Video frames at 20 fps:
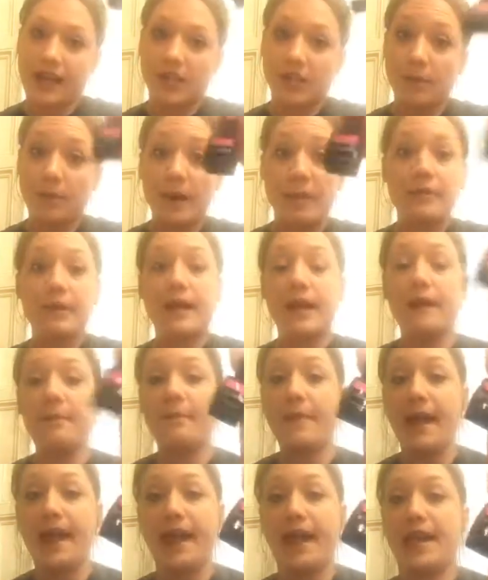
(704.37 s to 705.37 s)
so Bubblegum
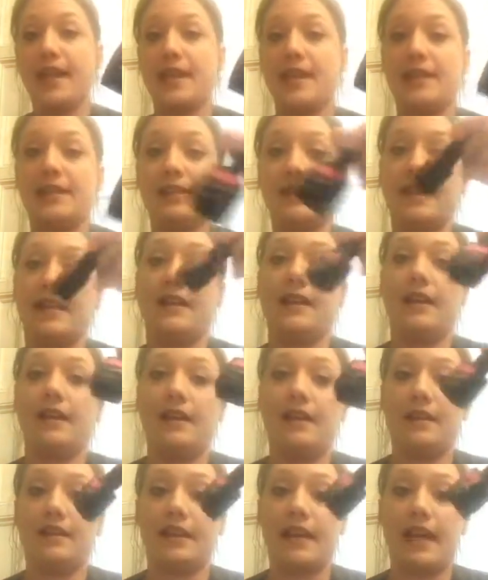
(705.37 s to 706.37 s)
Bay is
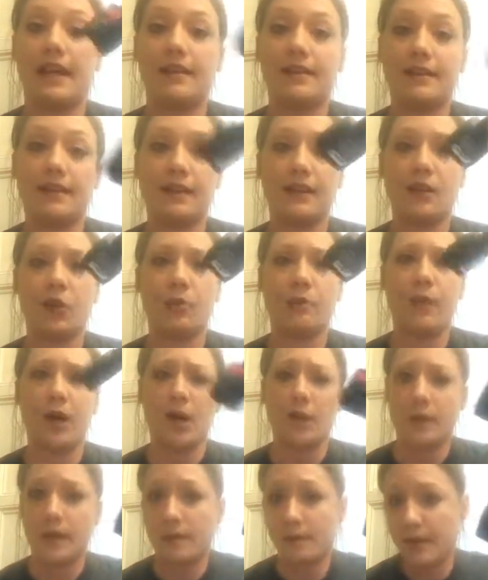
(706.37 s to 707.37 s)
the little
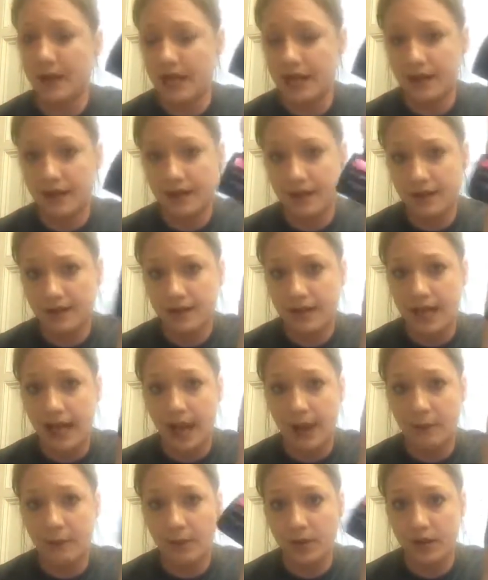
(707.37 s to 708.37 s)
Barbie pink that
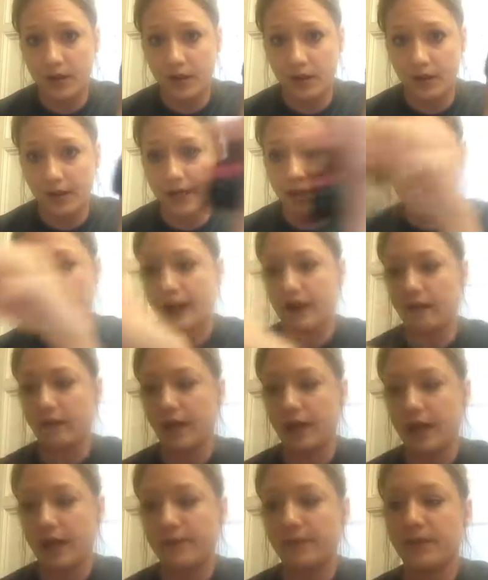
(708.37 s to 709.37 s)
I put on
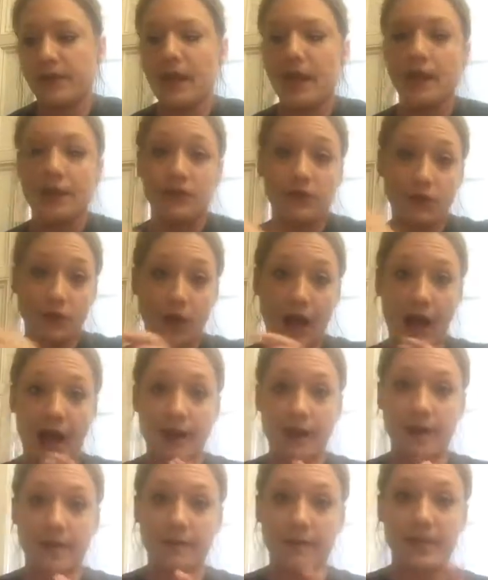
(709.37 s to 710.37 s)
Avery. So
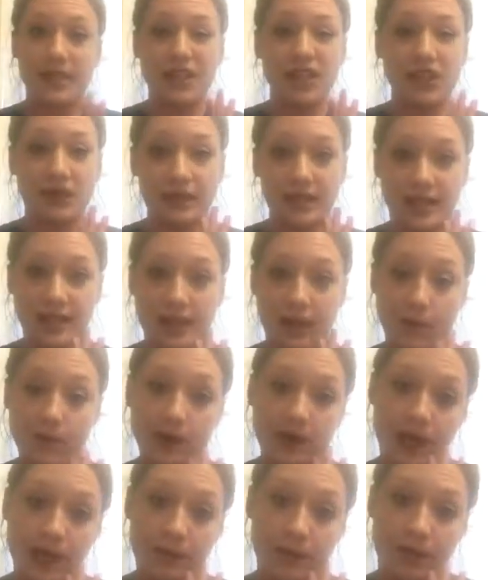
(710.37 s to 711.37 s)
since you've seen that
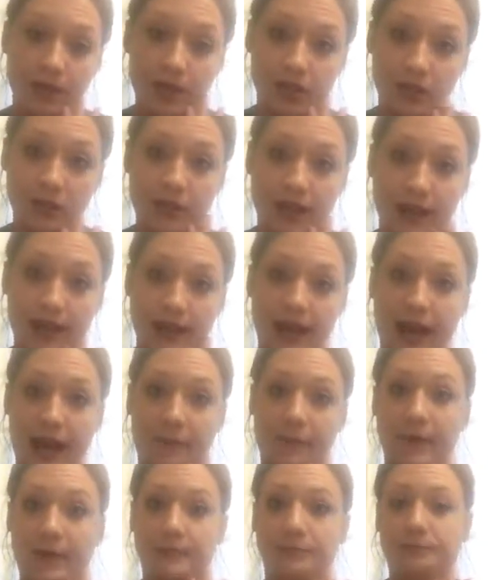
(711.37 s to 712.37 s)
one, I'm going to do Let It
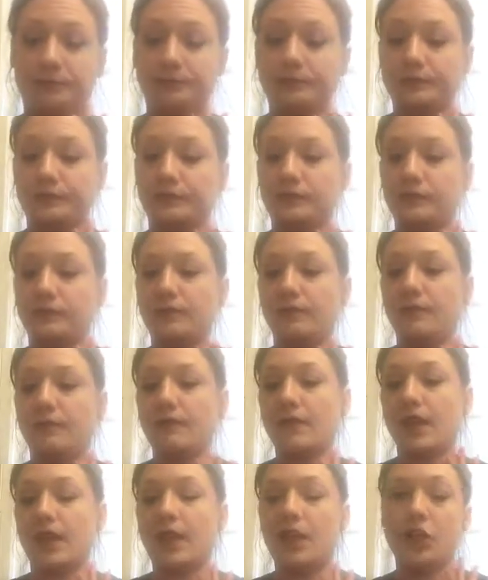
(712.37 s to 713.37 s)
Happen.
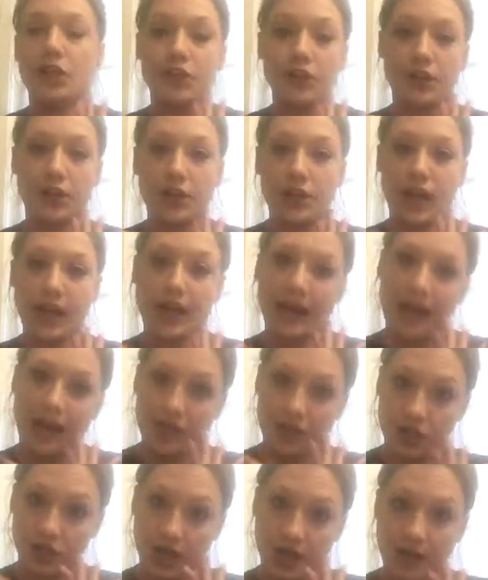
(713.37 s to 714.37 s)
So you're going to kind
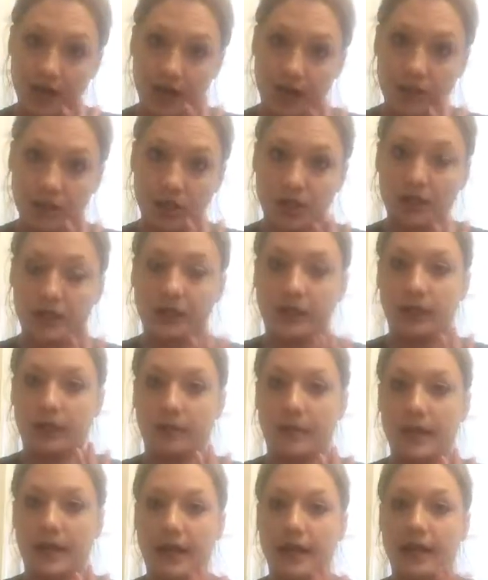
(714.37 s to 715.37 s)
of shake it up just a little
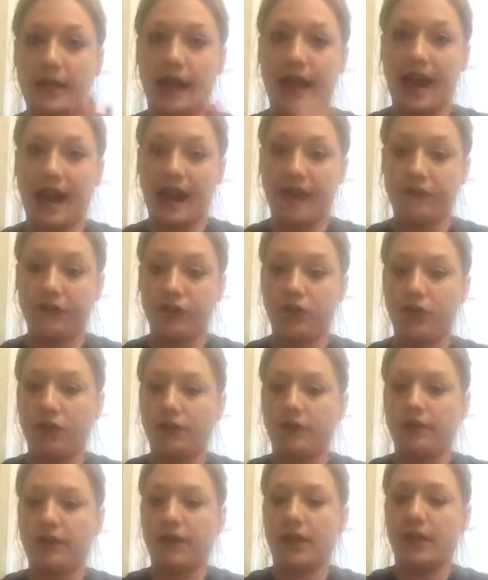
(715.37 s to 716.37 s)
bit after
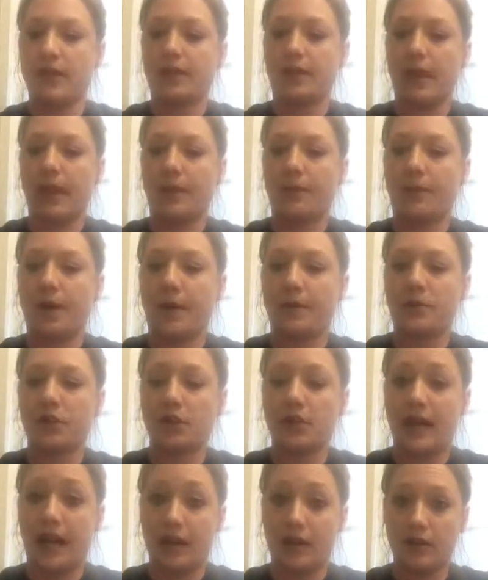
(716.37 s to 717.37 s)
you've like prepped
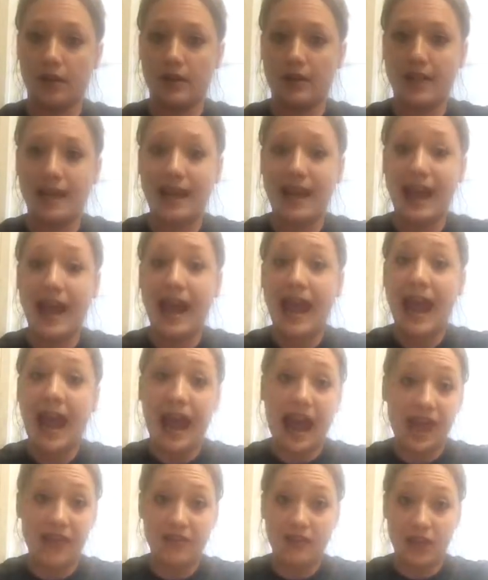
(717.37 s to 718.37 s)
your nails.
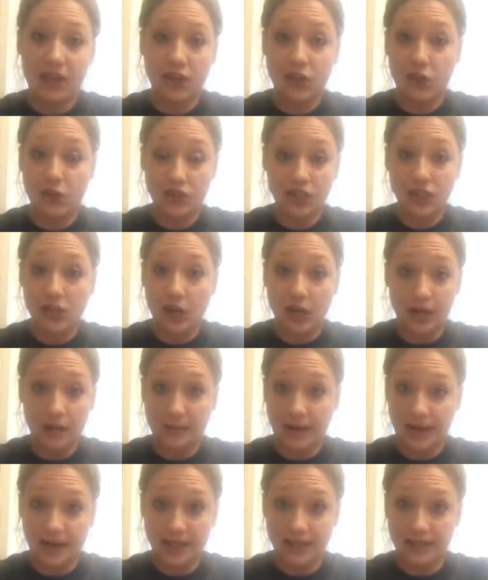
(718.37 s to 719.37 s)
And then you're just going to
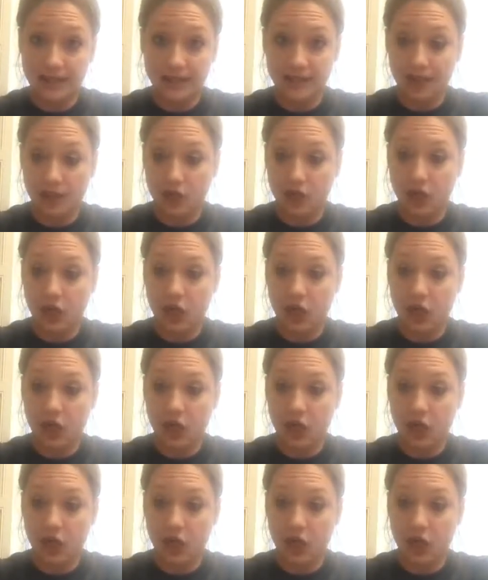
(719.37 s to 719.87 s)
paint this sucker